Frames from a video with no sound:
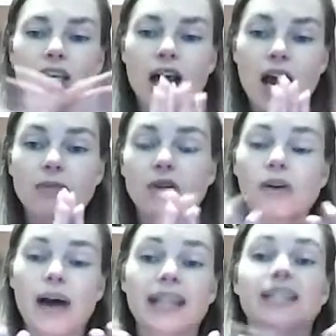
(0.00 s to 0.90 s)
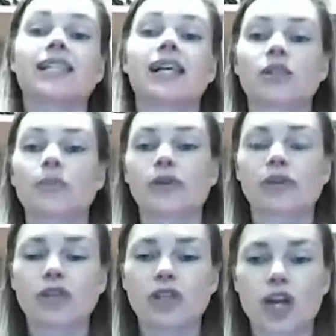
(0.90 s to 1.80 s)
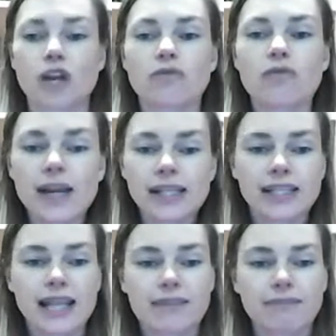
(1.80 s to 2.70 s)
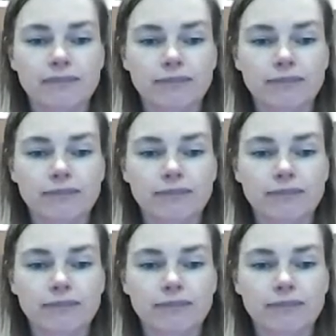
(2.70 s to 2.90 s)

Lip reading: your exercise book to write in.